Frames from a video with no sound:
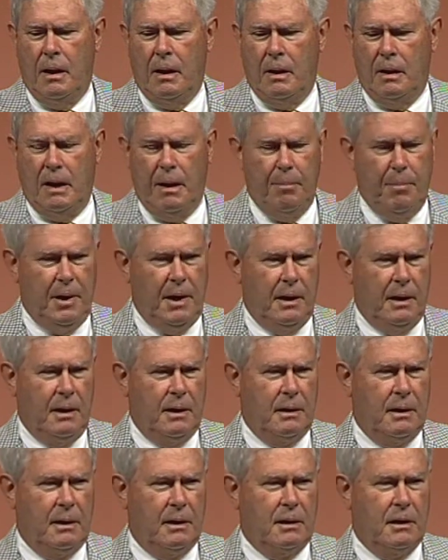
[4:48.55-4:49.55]
Let me
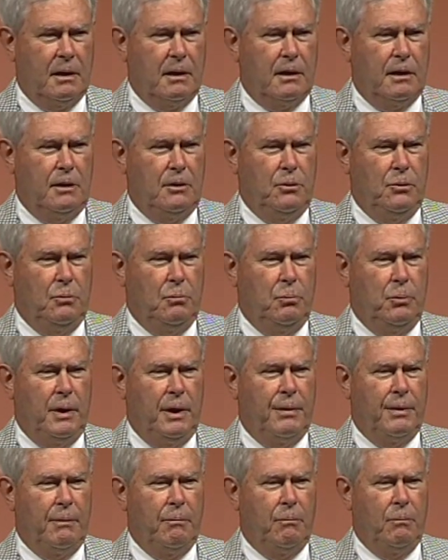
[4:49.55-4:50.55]
conclude
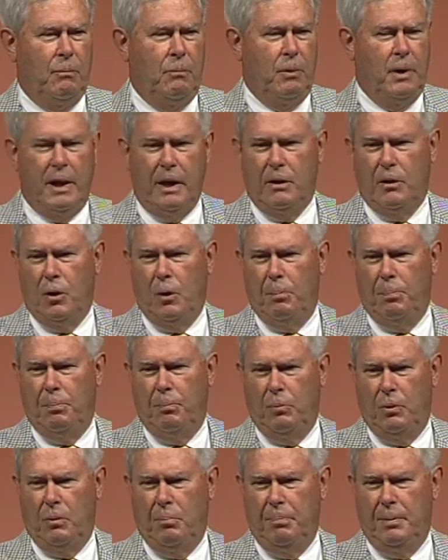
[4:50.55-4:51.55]
with what I hope
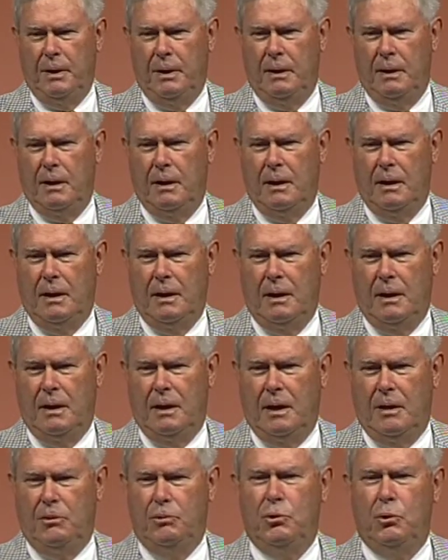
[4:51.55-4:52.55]
will be
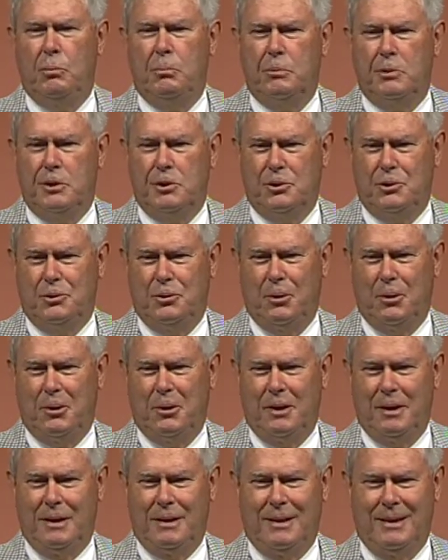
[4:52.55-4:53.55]
a humorous
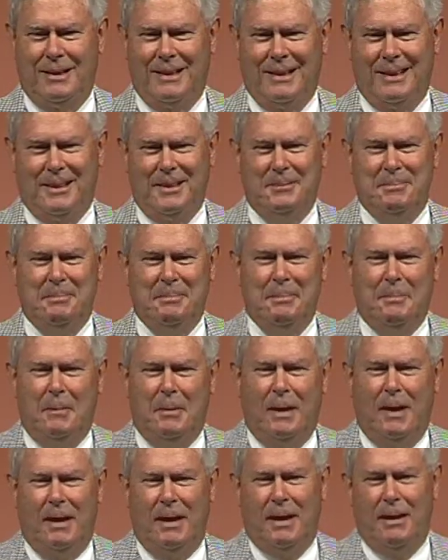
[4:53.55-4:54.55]
story
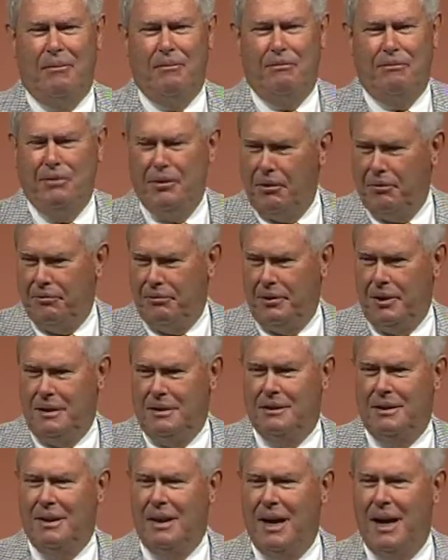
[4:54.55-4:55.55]
feel free
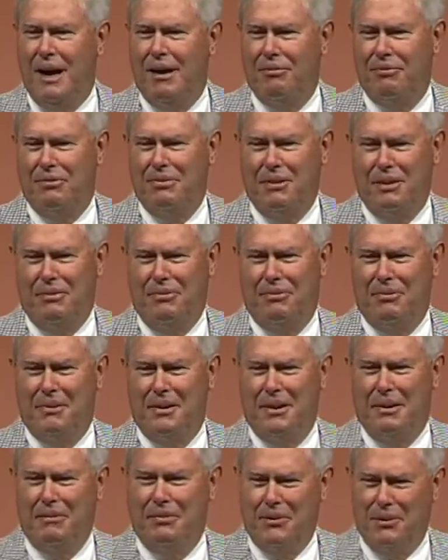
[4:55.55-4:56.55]
to laugh if,
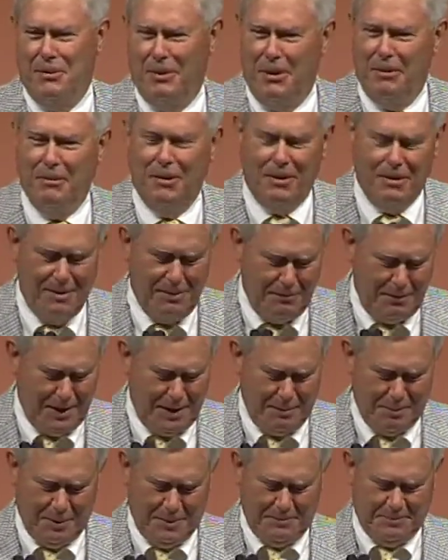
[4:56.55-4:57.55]
if you're
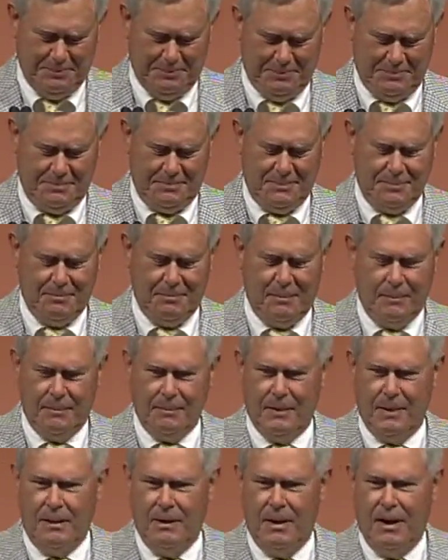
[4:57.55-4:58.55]
available.
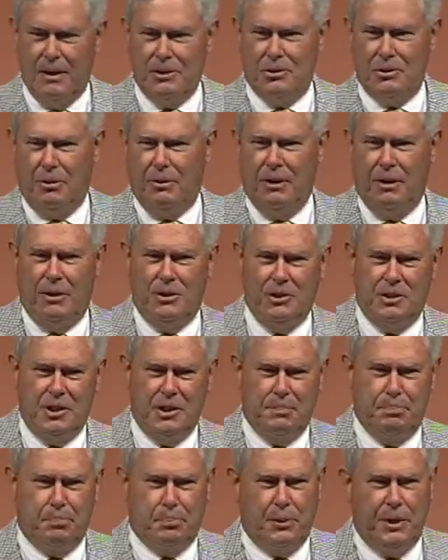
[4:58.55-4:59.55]
So there's
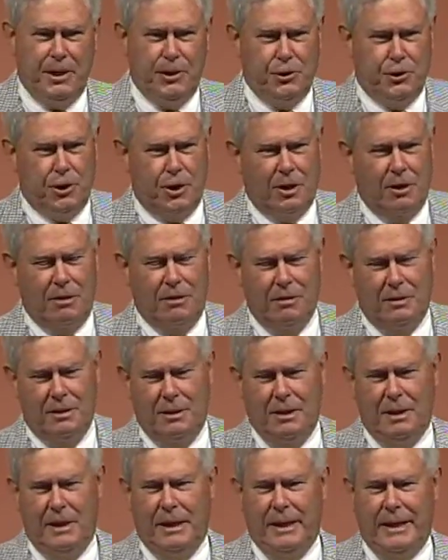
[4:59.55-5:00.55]
this preacher
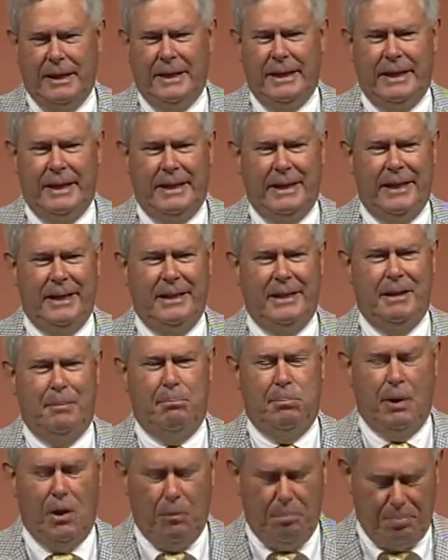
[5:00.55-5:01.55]
in the
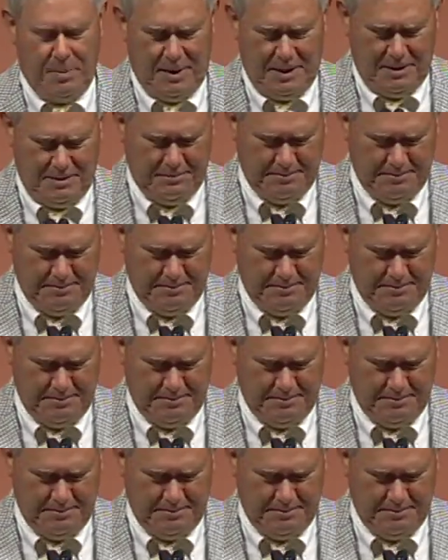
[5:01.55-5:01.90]
pulpit